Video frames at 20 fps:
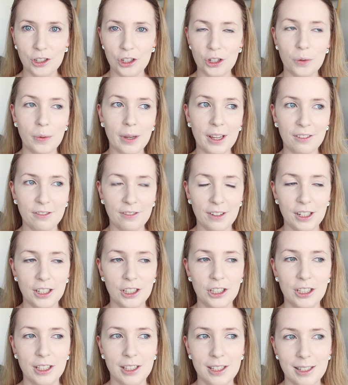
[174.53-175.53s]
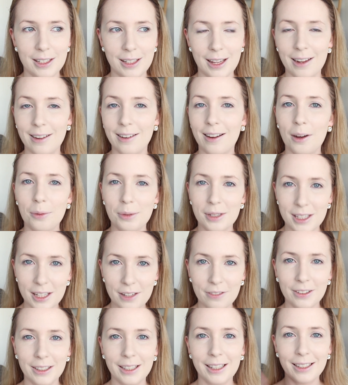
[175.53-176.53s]
dewy finish to the skin, I would
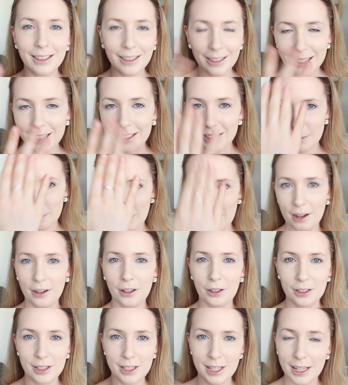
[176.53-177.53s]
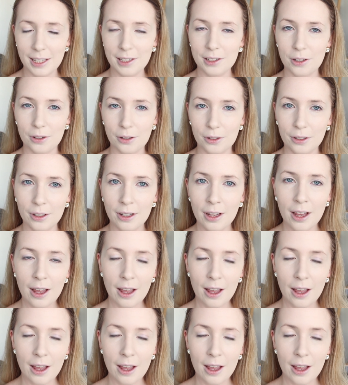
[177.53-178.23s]
definitely at least powder your T-zone